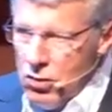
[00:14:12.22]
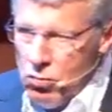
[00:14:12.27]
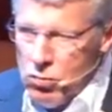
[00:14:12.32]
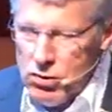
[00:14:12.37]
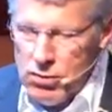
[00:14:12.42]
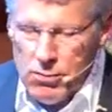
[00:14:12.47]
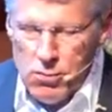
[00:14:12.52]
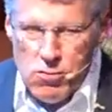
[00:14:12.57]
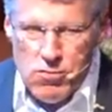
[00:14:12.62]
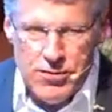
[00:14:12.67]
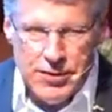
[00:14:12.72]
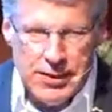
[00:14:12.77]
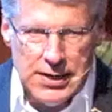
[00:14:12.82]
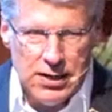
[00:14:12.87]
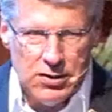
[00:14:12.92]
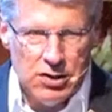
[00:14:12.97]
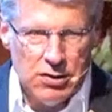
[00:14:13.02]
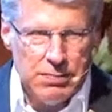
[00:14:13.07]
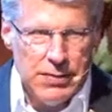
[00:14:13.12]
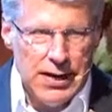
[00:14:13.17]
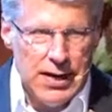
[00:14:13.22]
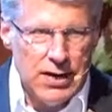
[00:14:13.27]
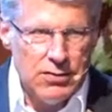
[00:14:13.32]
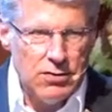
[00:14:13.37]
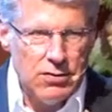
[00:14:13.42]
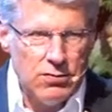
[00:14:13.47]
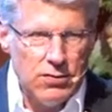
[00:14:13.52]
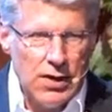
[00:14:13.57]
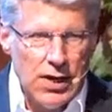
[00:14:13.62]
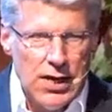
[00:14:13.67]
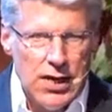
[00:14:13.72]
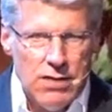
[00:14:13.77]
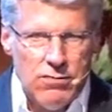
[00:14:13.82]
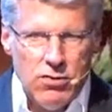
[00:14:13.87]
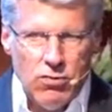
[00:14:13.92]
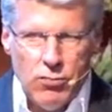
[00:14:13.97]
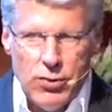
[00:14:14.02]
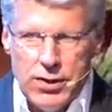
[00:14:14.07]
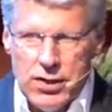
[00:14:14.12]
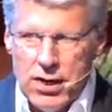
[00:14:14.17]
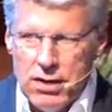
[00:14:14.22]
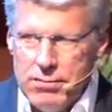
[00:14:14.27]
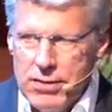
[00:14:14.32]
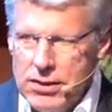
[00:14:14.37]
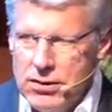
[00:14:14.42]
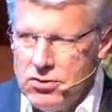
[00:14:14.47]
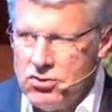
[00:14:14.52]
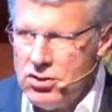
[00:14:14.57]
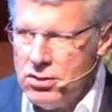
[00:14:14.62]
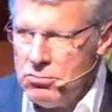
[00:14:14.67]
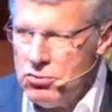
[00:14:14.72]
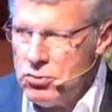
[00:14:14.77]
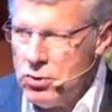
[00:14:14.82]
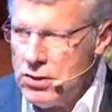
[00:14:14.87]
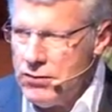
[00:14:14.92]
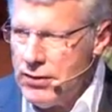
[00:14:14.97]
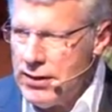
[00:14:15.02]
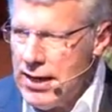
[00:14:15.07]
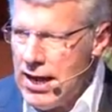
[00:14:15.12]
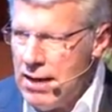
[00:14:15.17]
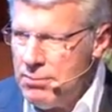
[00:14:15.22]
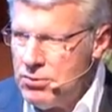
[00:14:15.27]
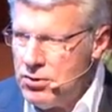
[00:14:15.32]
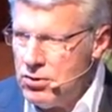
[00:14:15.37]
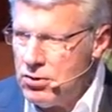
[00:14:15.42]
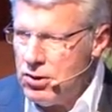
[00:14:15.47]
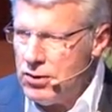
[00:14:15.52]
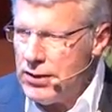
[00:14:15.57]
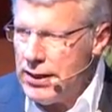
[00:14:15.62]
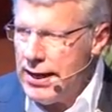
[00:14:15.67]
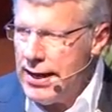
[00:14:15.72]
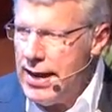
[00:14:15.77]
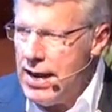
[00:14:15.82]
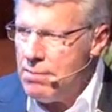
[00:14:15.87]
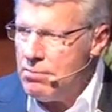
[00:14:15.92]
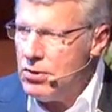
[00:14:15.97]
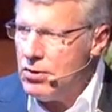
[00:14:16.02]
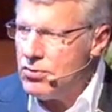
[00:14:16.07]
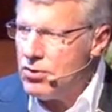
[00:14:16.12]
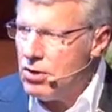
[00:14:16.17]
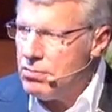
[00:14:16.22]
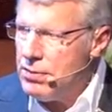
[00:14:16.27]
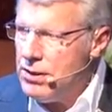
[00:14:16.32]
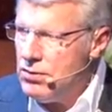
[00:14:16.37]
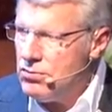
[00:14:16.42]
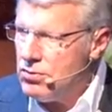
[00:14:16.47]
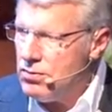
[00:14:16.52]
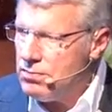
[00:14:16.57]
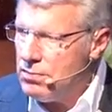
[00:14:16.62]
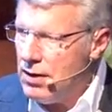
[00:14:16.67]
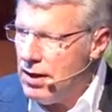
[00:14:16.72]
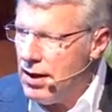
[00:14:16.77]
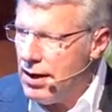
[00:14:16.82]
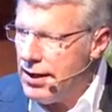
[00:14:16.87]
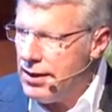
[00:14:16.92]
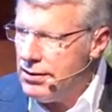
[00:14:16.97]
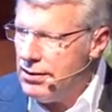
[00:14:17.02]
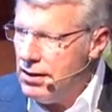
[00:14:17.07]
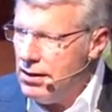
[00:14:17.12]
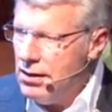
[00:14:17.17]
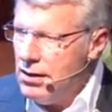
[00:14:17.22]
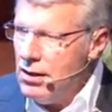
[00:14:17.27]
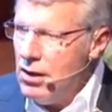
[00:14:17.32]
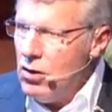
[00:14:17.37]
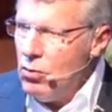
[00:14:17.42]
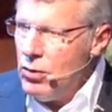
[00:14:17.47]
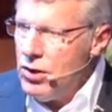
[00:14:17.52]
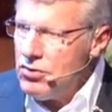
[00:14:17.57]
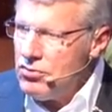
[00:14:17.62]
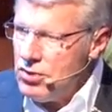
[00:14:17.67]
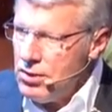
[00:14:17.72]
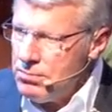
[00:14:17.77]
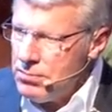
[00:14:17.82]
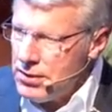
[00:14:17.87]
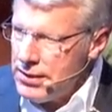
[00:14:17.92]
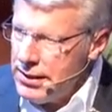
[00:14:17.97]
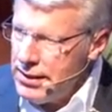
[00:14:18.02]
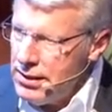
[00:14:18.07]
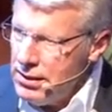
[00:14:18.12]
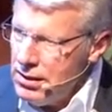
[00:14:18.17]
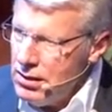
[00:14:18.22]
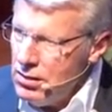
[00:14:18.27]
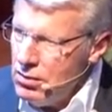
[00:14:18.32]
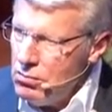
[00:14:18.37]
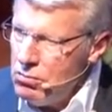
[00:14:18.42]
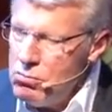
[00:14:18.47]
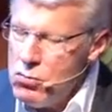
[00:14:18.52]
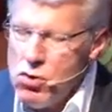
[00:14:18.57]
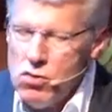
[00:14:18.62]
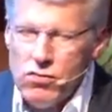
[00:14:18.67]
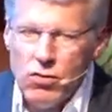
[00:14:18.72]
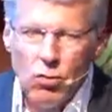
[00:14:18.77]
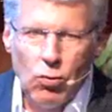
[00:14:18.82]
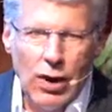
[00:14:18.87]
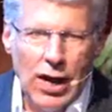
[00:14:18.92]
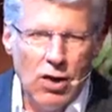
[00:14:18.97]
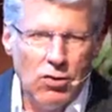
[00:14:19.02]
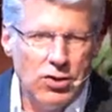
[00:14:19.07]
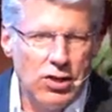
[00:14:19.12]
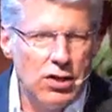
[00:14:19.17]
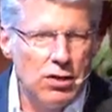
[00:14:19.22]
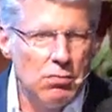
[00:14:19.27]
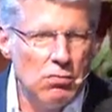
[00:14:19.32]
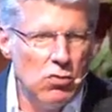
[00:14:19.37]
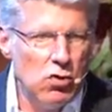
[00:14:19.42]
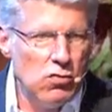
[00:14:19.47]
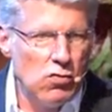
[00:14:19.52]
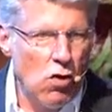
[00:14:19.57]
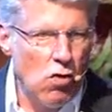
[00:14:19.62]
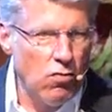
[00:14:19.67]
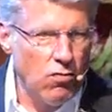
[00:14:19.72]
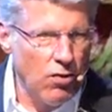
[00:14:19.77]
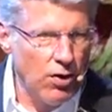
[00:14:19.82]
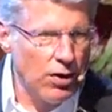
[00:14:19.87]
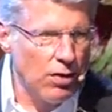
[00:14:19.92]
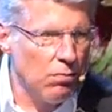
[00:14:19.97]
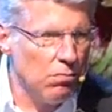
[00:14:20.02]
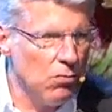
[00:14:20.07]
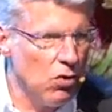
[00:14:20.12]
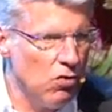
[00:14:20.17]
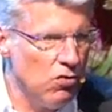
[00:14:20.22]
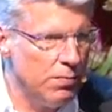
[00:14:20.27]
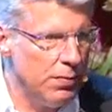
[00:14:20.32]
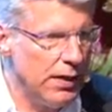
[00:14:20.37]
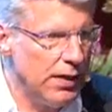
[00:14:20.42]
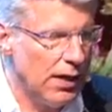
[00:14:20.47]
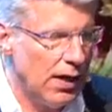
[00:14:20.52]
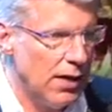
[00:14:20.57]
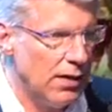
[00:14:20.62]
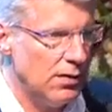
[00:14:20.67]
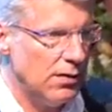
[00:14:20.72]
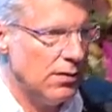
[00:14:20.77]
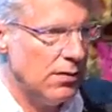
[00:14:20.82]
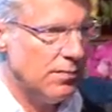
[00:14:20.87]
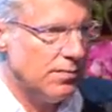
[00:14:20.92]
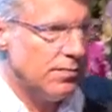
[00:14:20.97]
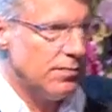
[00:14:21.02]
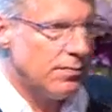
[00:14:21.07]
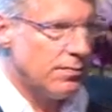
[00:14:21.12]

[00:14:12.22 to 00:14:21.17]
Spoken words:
When we're moving down the path of life, if we come into some sort of an obstacle that hampers our peace of mind, we simply move around it, move over it, move beyond it.